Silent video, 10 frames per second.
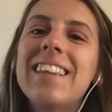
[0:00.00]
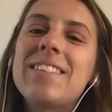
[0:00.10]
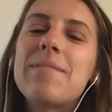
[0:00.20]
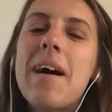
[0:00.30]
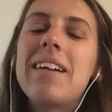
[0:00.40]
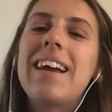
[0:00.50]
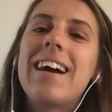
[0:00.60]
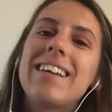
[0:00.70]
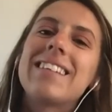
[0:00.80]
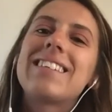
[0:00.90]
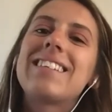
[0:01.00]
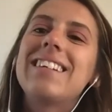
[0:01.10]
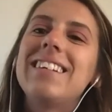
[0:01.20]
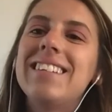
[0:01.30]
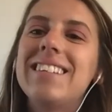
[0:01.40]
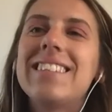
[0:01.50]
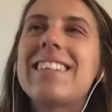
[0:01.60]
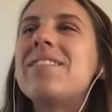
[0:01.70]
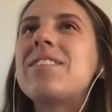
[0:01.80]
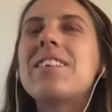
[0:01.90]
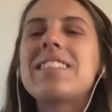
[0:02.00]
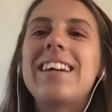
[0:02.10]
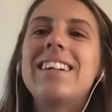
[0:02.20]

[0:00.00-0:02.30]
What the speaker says: This podcast I'm so excited to